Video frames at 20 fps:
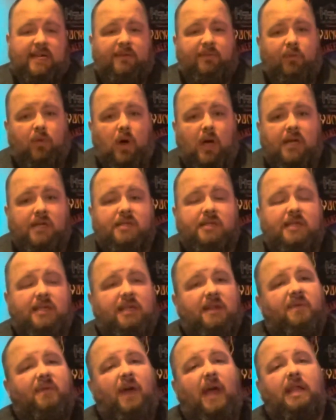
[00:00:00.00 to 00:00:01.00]
of Rust and
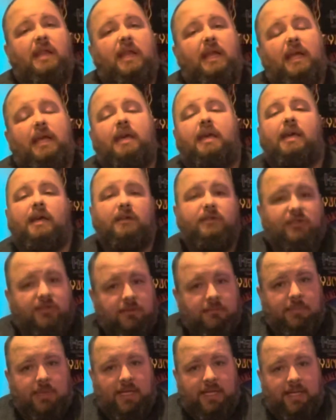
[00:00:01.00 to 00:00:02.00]
the fact that he killed
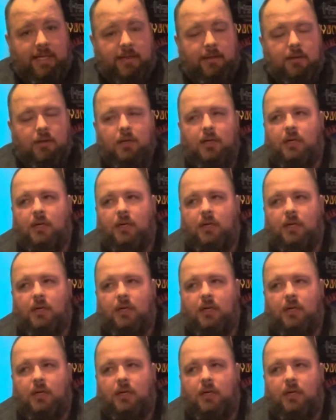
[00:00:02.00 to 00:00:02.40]
somebody.